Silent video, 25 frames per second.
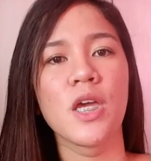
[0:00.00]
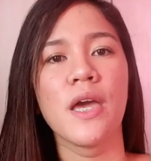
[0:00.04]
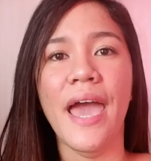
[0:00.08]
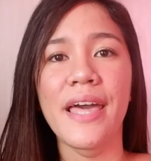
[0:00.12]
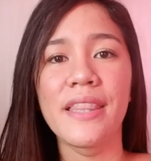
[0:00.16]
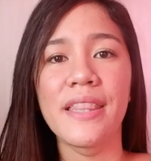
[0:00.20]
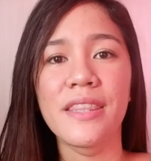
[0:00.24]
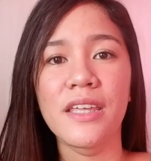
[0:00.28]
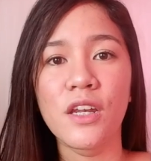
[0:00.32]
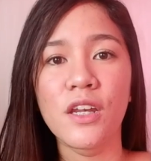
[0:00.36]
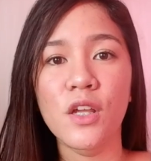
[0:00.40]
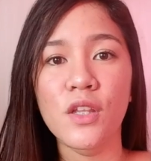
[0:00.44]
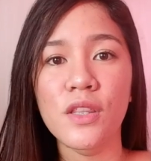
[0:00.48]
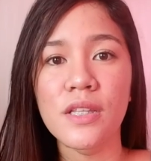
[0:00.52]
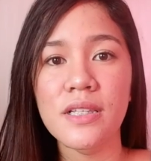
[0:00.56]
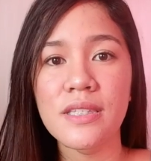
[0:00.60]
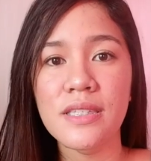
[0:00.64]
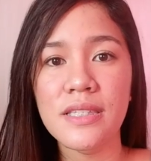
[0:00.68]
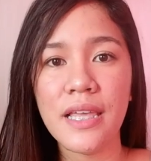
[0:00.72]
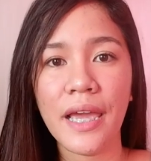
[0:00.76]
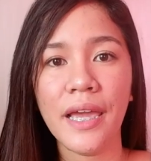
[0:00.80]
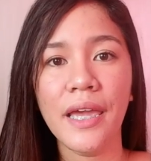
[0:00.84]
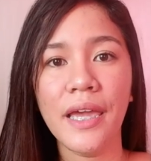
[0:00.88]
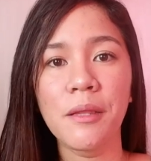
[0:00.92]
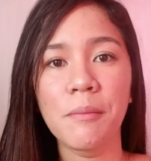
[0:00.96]
And then on the
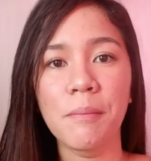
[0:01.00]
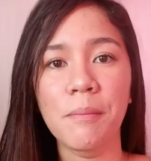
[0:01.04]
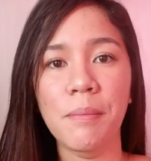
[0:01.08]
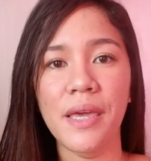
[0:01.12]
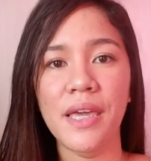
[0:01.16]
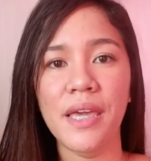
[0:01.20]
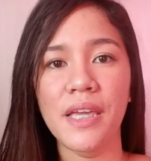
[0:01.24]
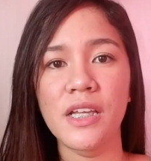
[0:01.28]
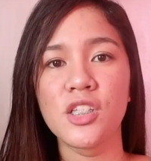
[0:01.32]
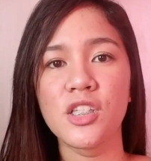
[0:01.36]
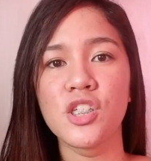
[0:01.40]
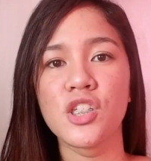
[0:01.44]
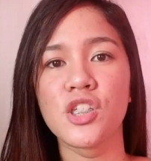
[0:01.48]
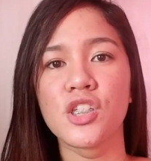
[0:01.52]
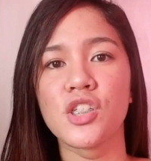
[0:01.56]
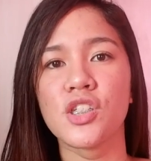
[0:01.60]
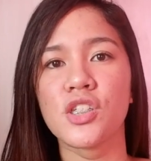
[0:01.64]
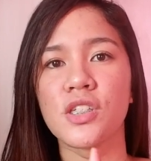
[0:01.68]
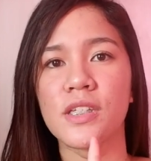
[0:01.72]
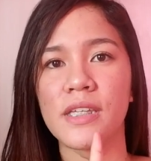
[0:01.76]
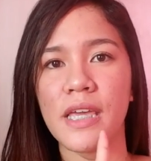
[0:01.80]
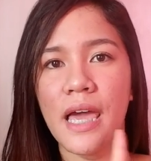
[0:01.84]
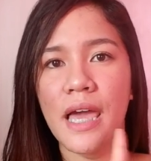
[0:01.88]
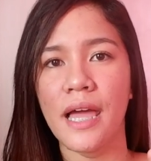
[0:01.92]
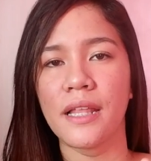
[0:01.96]
second page,
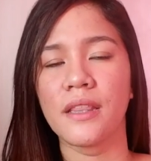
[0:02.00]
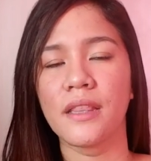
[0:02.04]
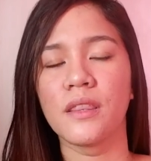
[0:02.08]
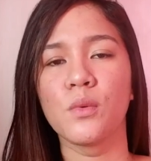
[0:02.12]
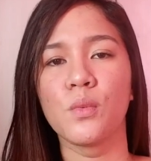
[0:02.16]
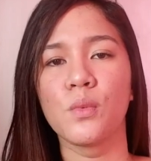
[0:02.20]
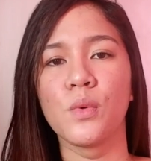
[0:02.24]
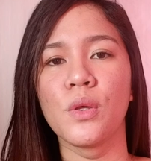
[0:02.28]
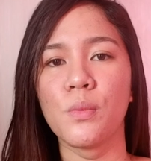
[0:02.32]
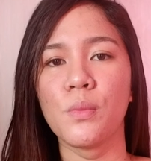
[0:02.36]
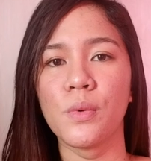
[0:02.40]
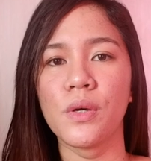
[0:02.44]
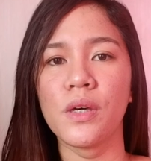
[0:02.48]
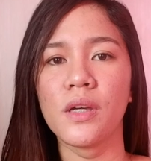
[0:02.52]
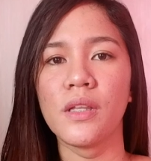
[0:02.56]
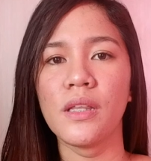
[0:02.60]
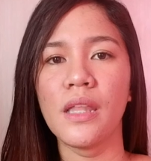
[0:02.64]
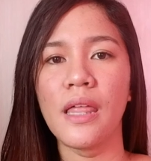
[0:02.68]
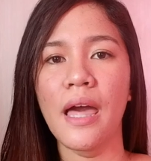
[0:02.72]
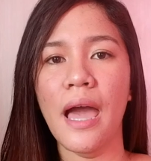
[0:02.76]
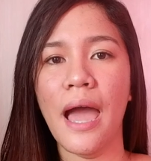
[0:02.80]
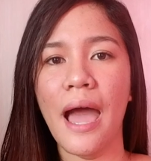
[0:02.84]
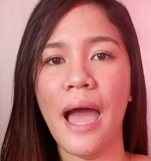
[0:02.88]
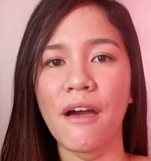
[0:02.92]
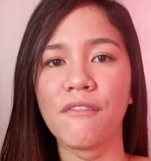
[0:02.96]
yan, we
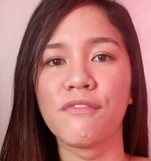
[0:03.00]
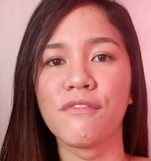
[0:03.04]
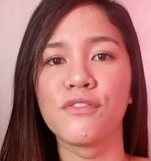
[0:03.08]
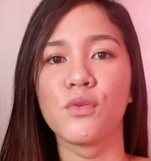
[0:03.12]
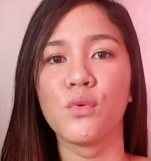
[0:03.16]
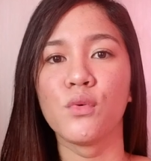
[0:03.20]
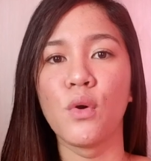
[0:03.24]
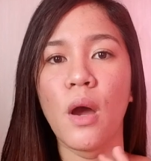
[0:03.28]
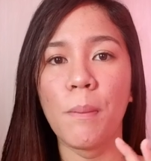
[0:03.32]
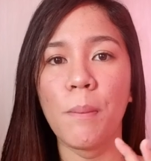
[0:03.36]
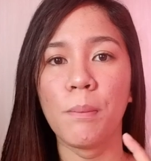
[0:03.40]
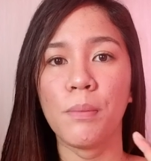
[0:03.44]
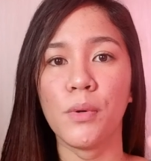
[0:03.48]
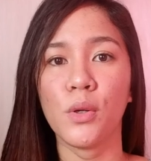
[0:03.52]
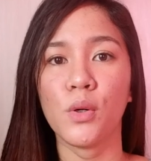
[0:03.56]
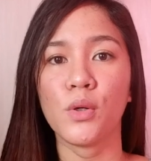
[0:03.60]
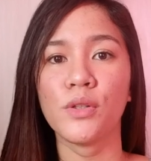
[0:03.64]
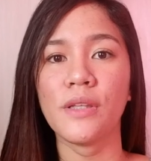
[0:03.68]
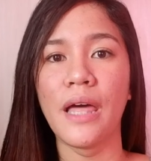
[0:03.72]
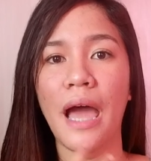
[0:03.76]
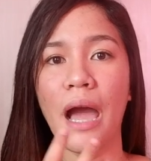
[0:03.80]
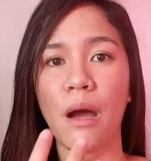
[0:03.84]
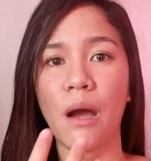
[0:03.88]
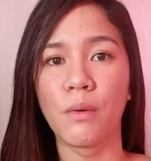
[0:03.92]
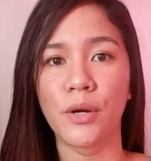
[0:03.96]
will have to
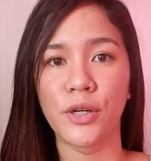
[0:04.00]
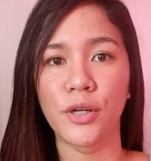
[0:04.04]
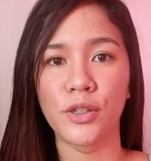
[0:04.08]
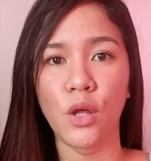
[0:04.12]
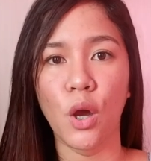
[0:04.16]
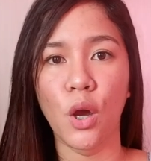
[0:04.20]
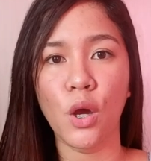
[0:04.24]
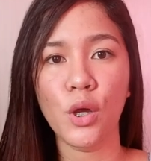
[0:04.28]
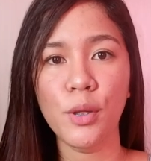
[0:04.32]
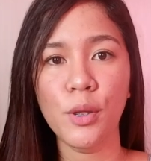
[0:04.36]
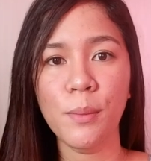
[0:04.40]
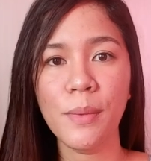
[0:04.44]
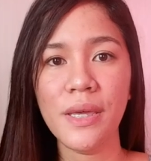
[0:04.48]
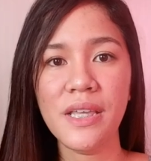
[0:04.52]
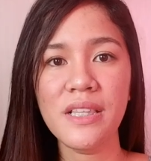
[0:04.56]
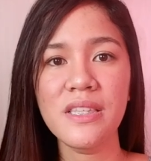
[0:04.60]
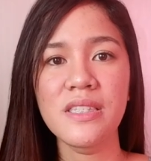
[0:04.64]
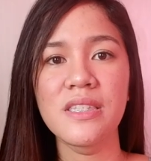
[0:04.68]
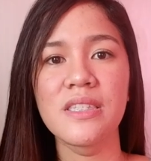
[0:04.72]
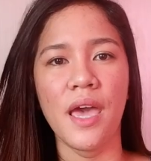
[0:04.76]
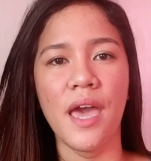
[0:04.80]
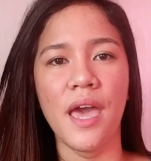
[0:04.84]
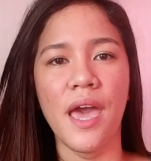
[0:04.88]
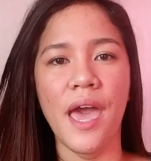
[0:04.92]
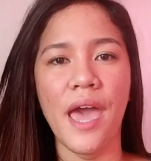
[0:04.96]
upload our
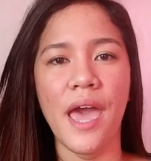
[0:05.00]
documents.